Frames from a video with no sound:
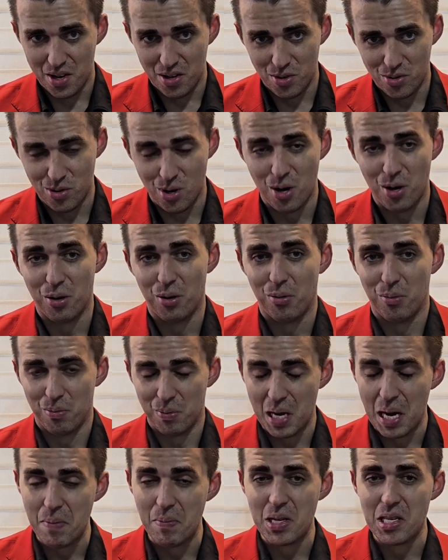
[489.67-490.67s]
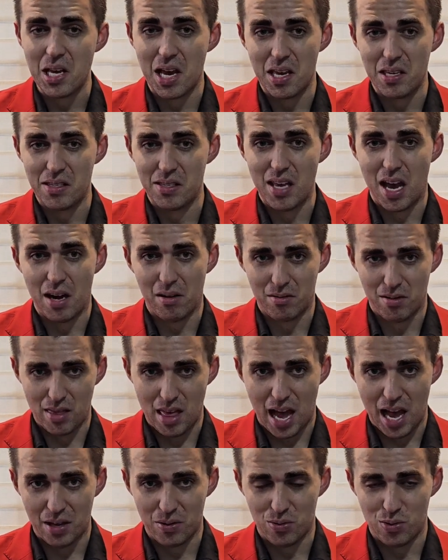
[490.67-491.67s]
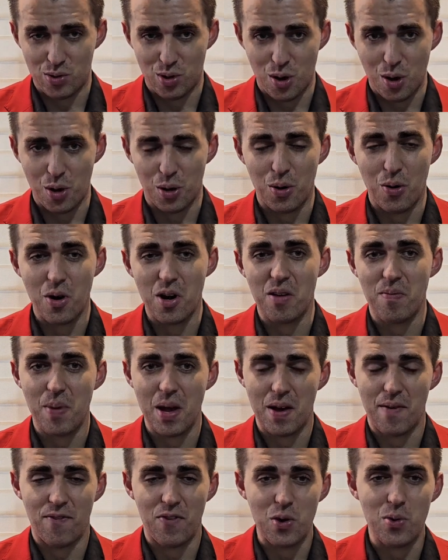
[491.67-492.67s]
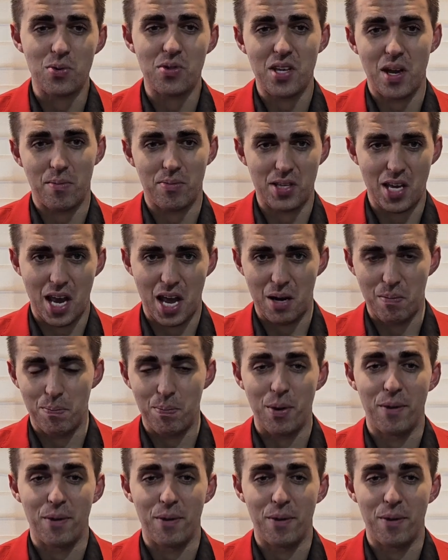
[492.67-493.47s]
So let me dissect that so you can already be a few steps ahead